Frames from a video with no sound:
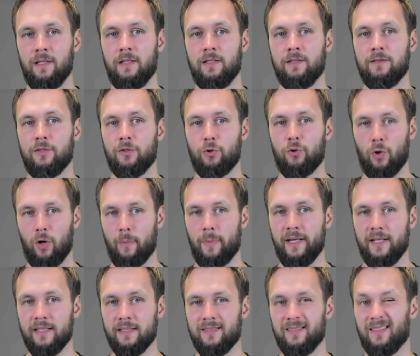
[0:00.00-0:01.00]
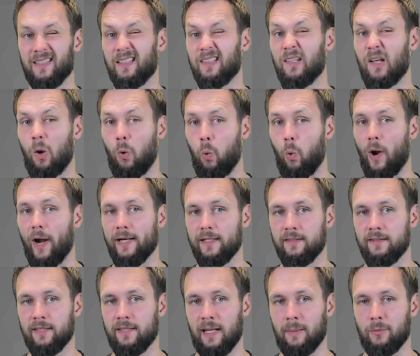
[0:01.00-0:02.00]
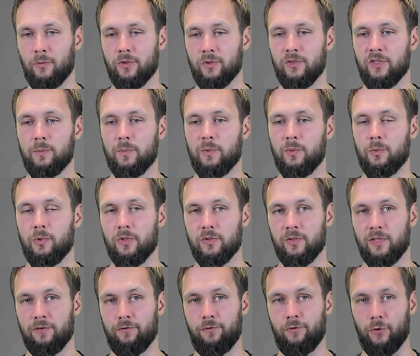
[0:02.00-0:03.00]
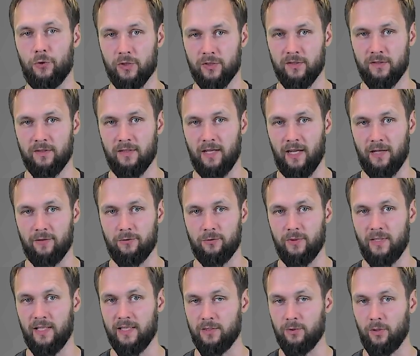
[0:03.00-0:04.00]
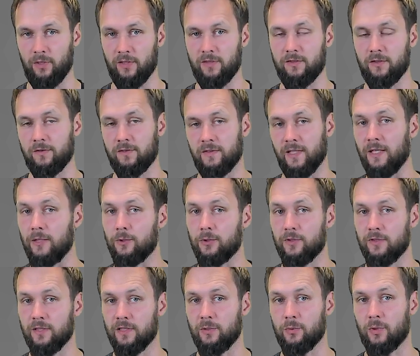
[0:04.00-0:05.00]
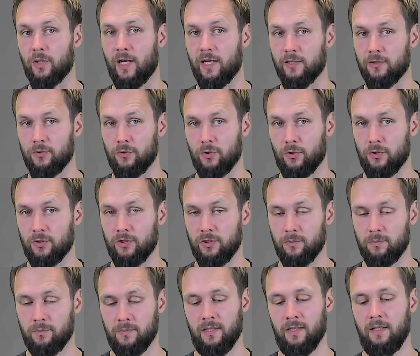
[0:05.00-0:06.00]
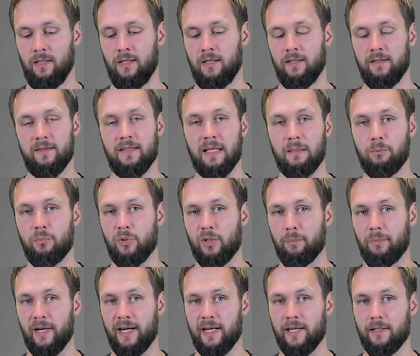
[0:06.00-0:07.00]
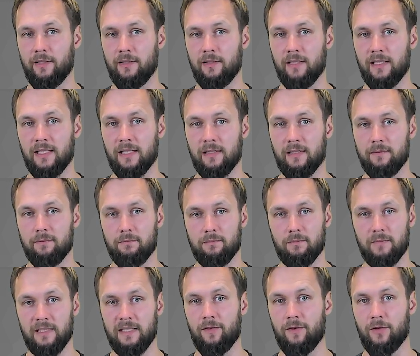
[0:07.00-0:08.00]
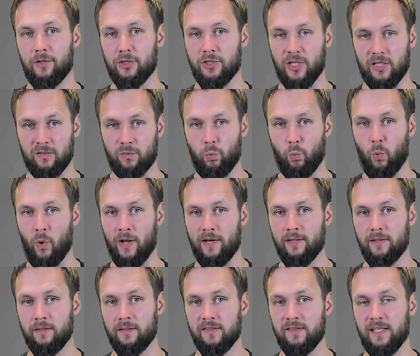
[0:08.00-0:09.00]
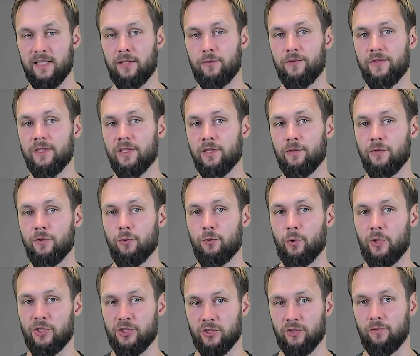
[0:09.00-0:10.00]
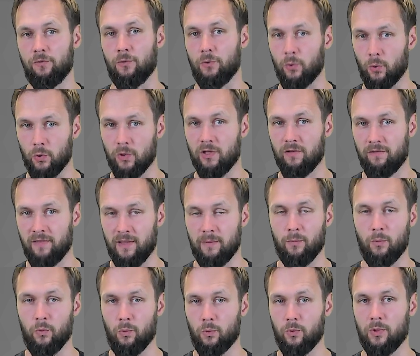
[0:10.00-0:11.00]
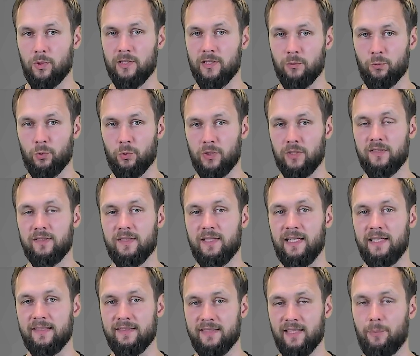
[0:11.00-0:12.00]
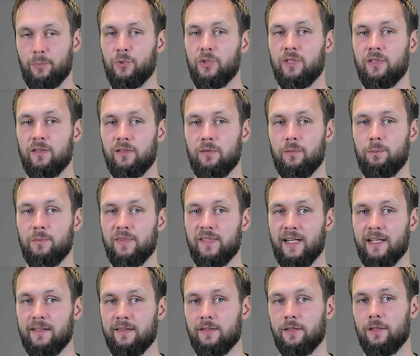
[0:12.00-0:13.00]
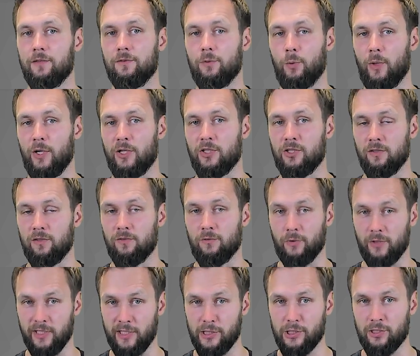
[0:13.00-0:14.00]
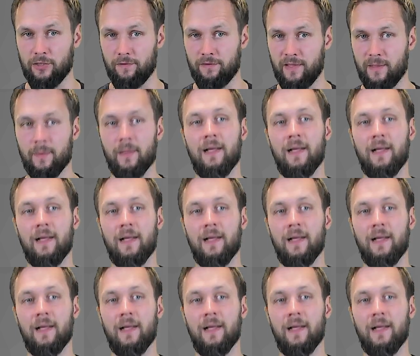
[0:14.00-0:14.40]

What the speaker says: The drawback is it's quite time consuming, because you first have to get your list of stakeholders that you would like to talk to, then prepare either just one set of interview questions for all of them, or in worst case separate sets of questions for each of them,